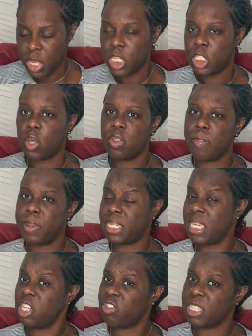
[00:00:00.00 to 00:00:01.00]
So the
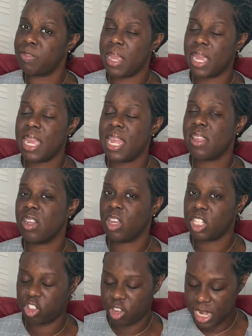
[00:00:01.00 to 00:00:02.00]
Petite Dress Maker is an
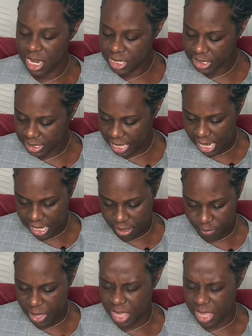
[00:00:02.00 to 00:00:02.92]
Australian designer.